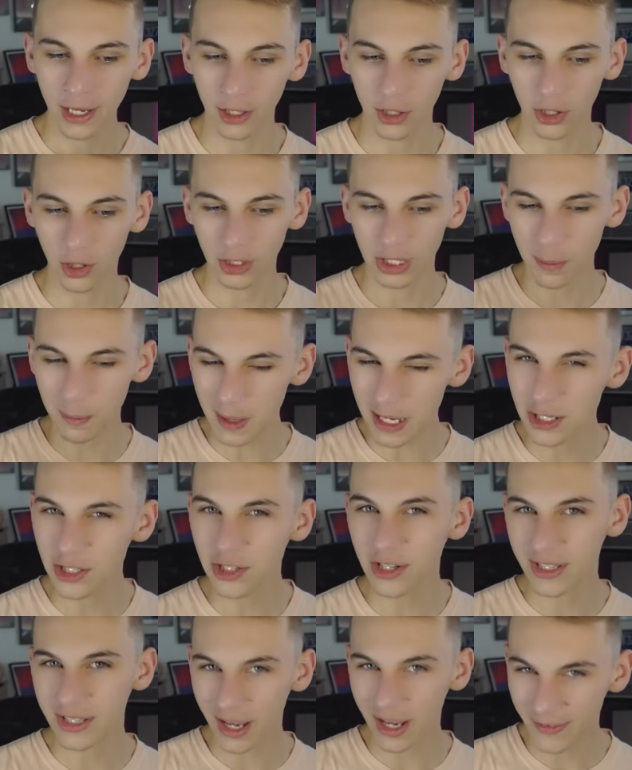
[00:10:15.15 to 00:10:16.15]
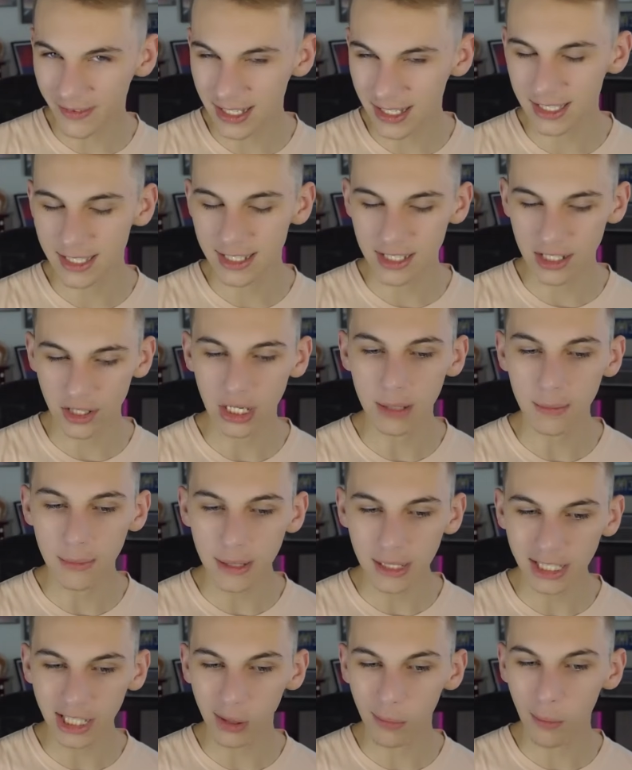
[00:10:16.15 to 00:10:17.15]
along the beaches, obviously still going to be a
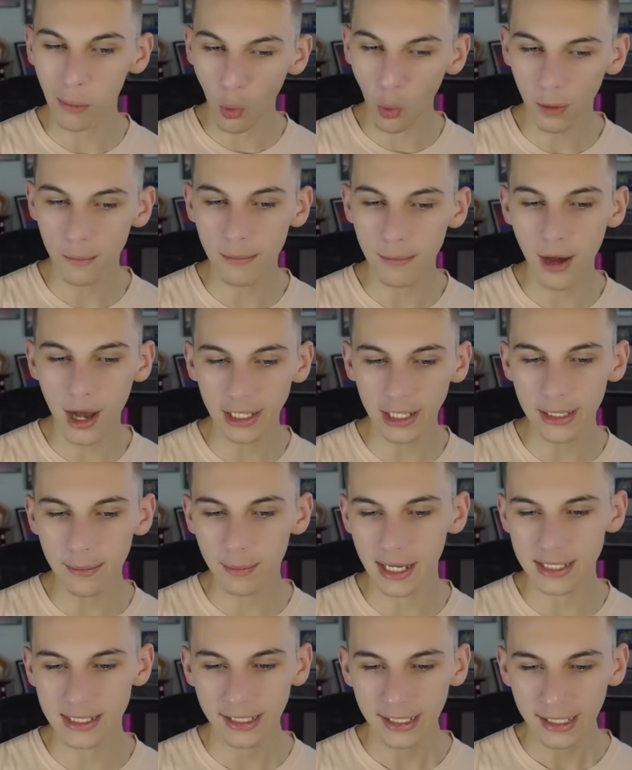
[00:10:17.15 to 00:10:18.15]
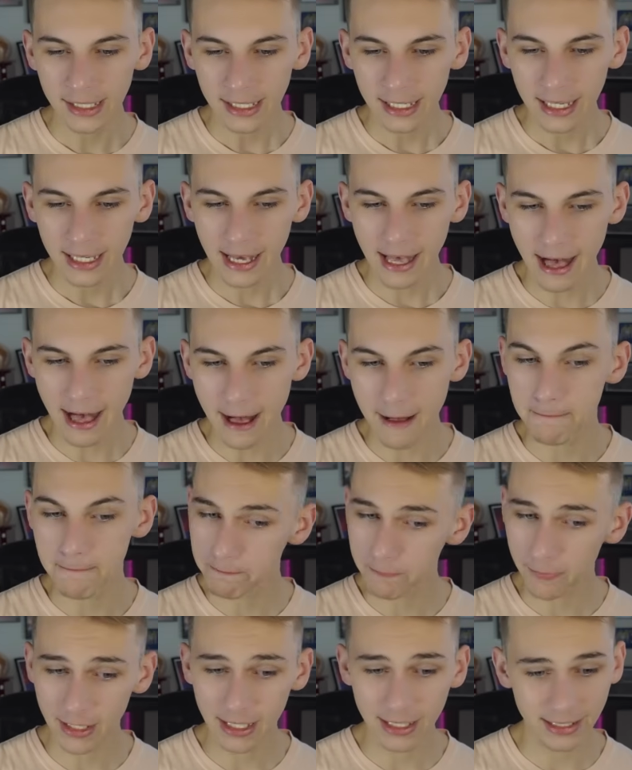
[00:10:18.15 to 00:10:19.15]
little more muggy, but
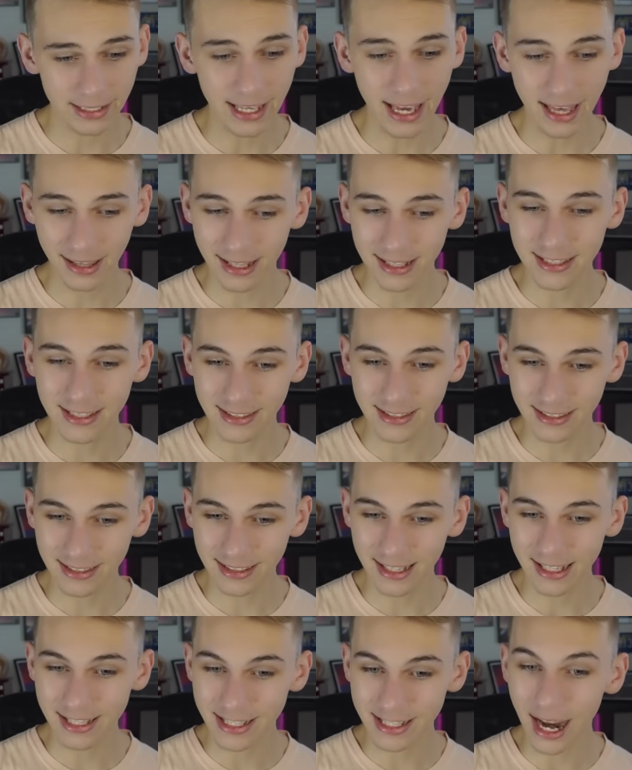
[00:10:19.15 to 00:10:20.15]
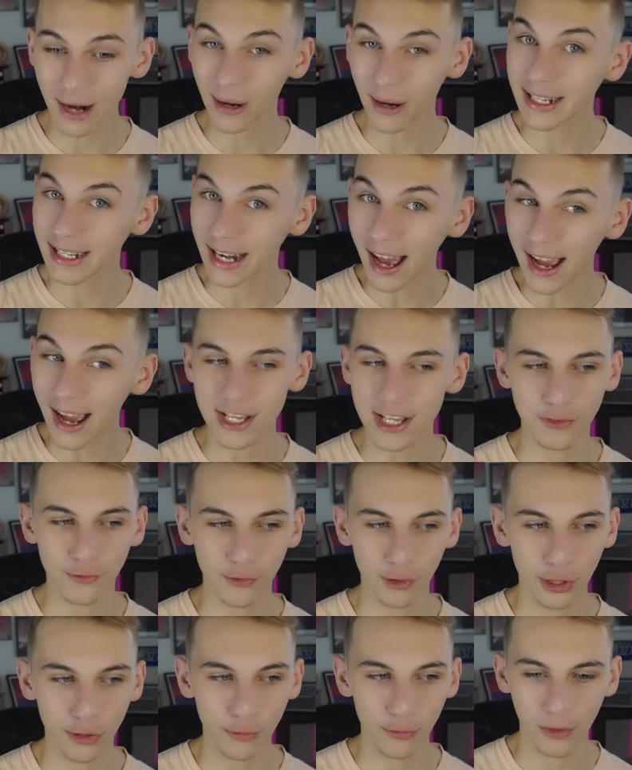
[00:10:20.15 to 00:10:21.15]
that's downright nice for
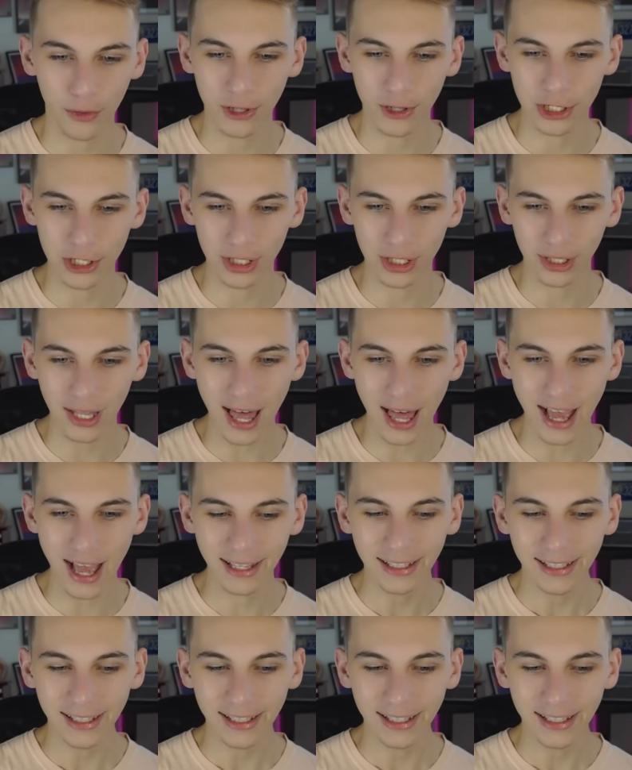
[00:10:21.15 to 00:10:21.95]
your 4th of July.